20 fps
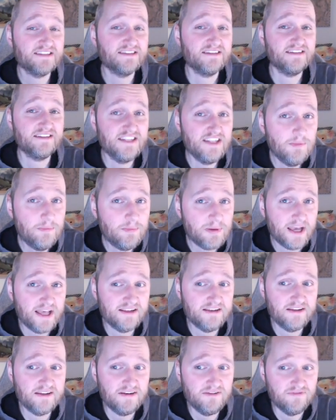as a
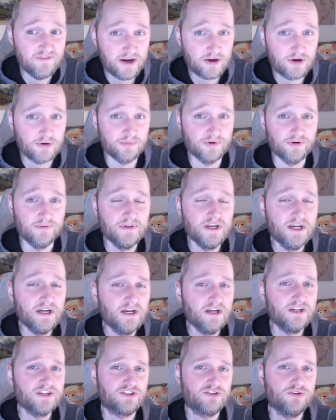dependent variable.
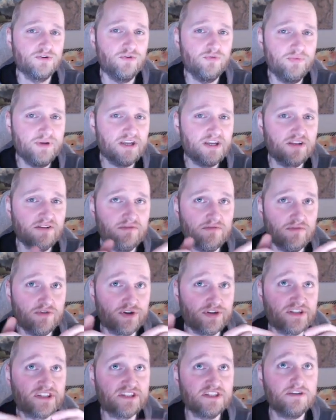So we can
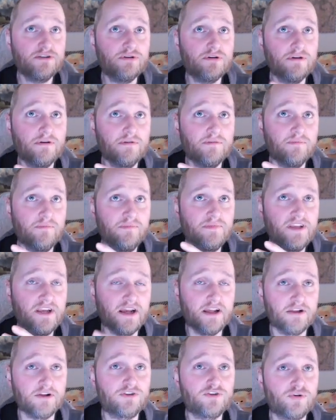consider the
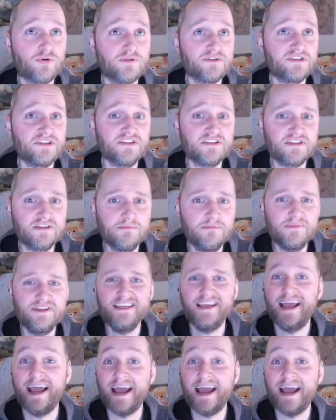electoral system the